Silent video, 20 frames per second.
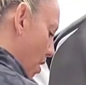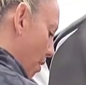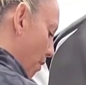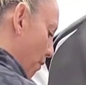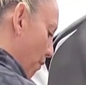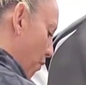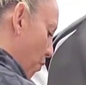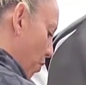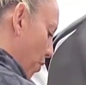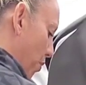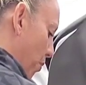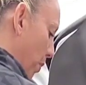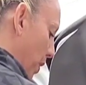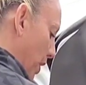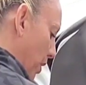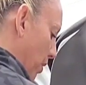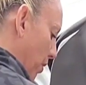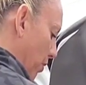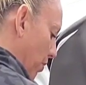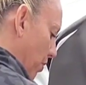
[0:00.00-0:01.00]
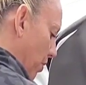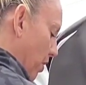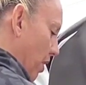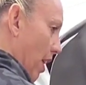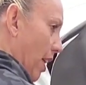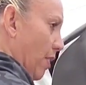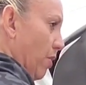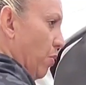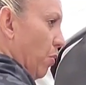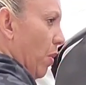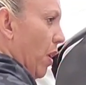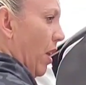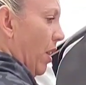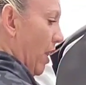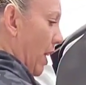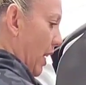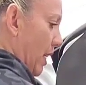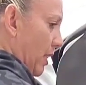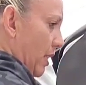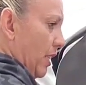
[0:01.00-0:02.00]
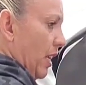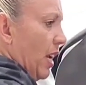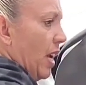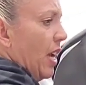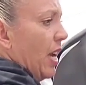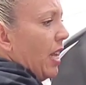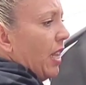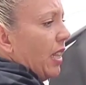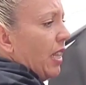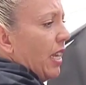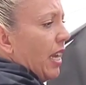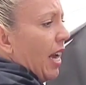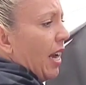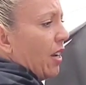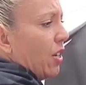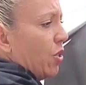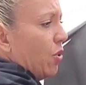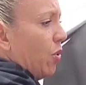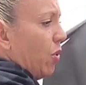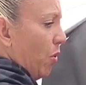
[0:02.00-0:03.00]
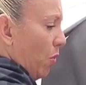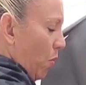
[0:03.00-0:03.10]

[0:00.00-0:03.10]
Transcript: for the windows, as well as the actual